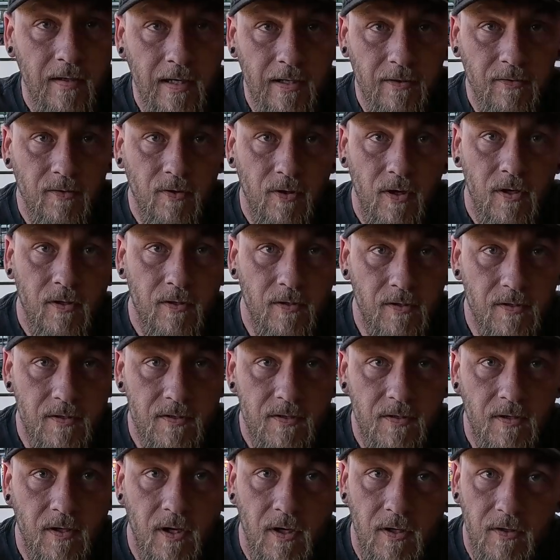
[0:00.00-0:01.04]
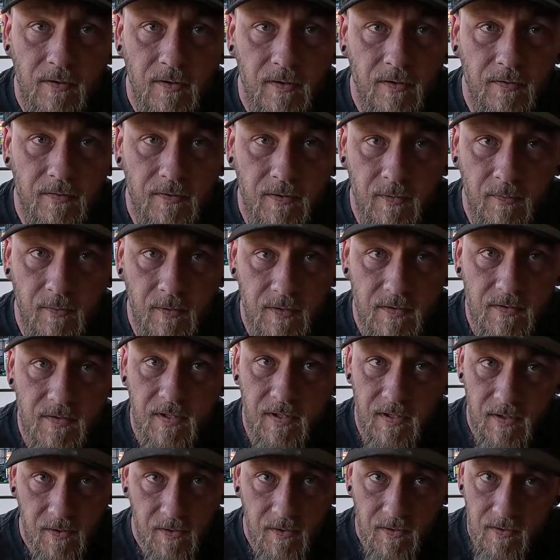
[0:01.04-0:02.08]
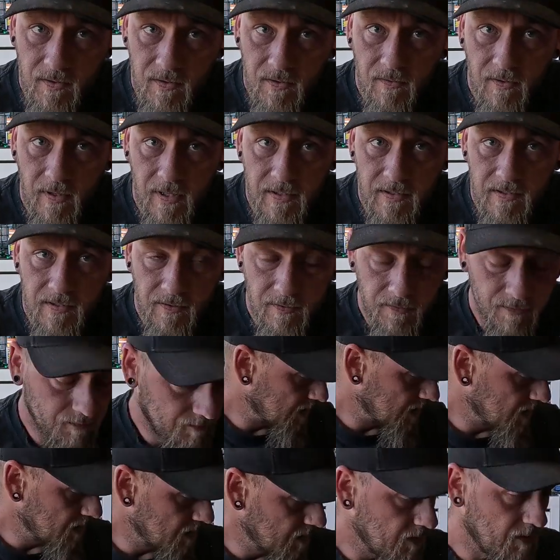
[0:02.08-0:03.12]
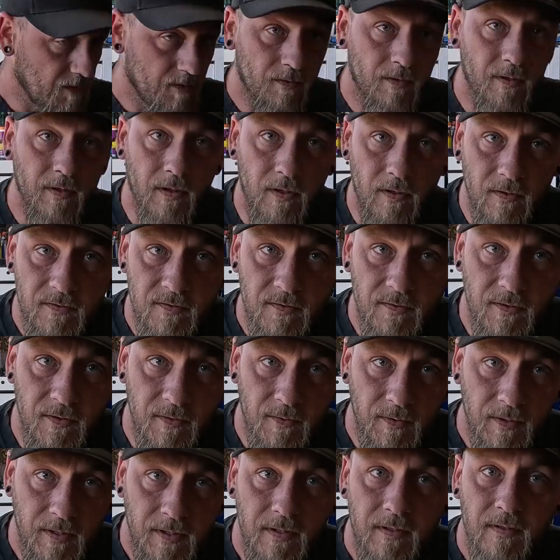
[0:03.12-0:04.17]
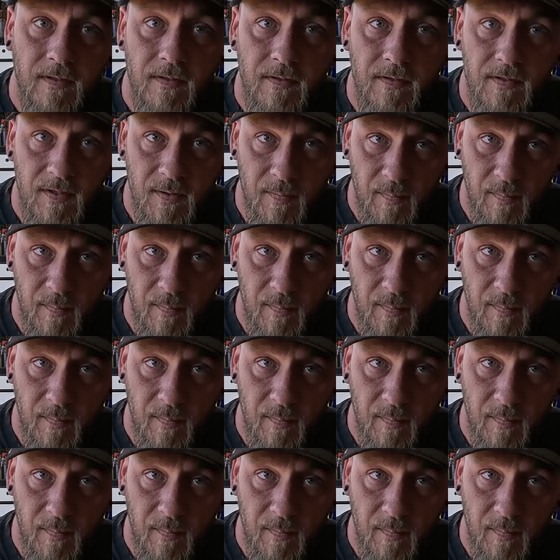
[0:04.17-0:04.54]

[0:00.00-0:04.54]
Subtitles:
Now, crawlers aren't the only ones that you can do that to. You can also do it to